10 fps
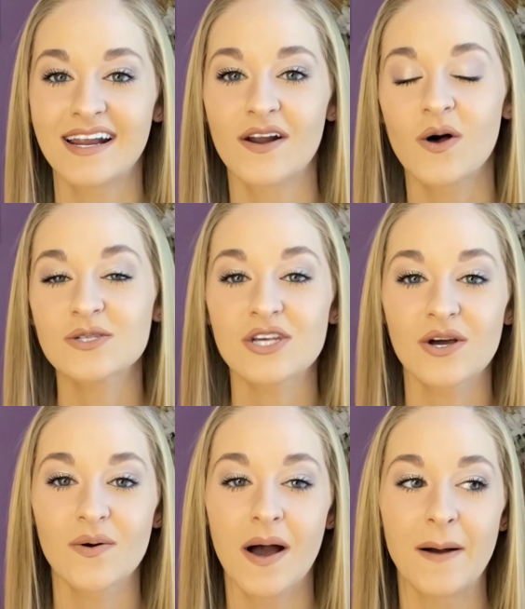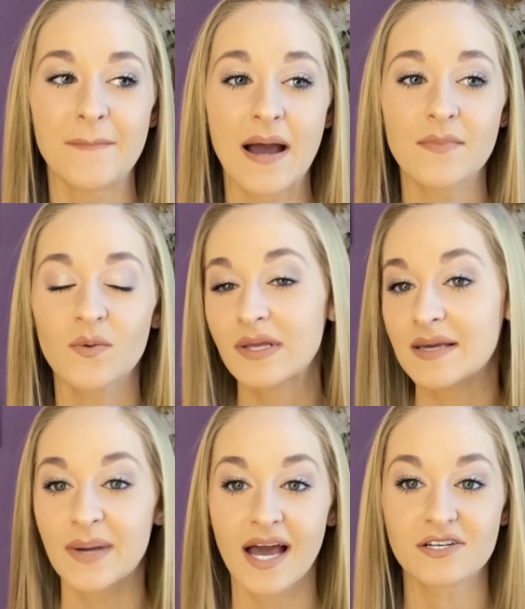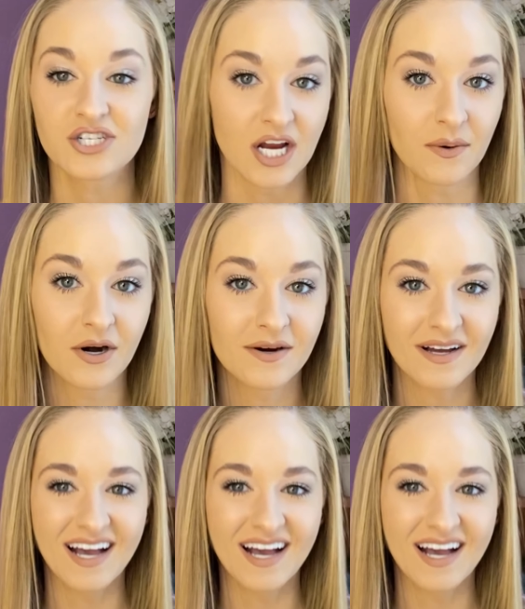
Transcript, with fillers: And also, um, I'm a really bad sharer